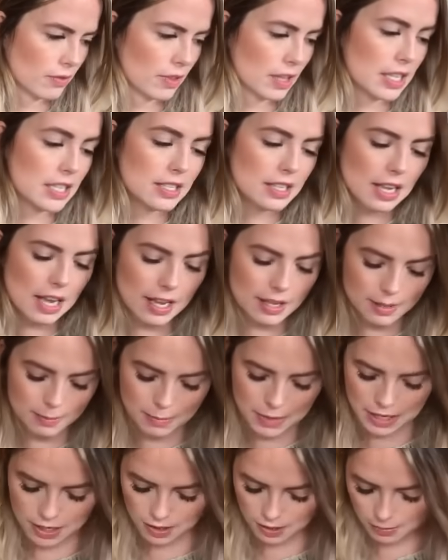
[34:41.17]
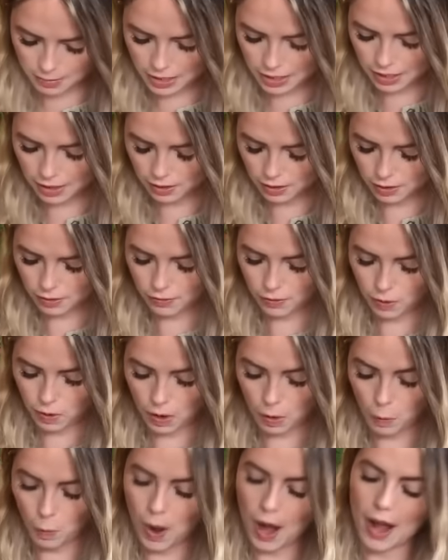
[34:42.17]
This has been on my needles
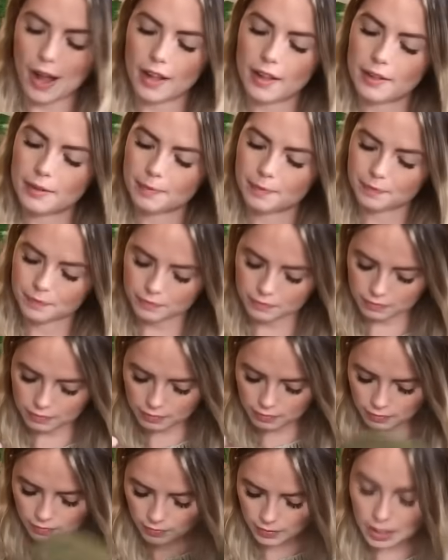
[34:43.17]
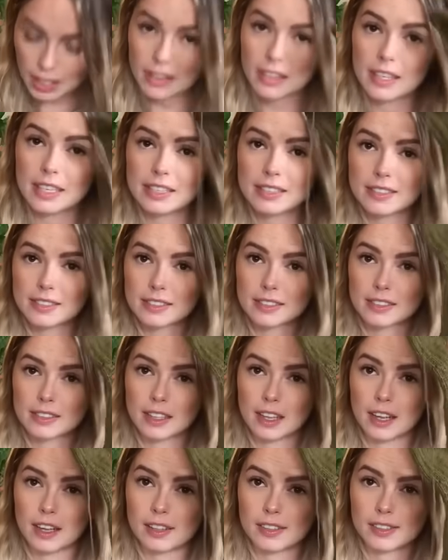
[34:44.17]
for a while. These
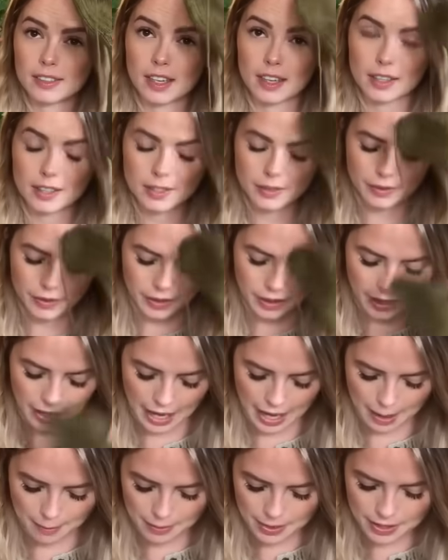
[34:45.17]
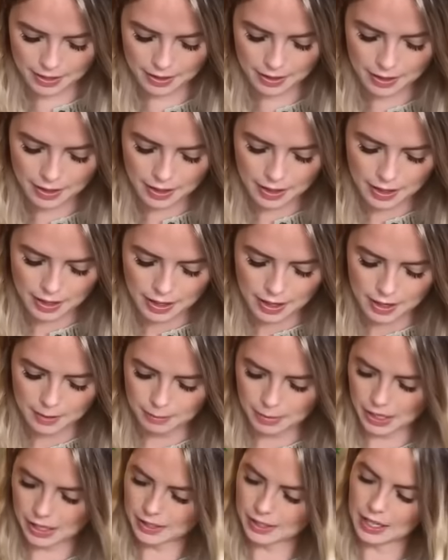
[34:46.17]
socks for the cabin,
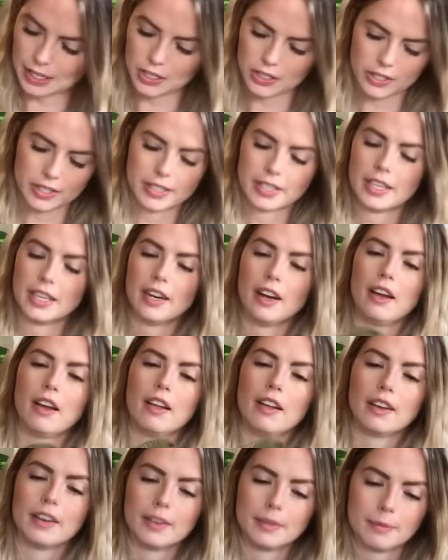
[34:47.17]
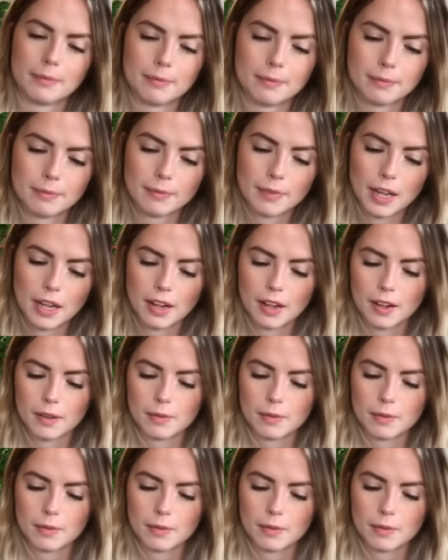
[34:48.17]
because I just knit on them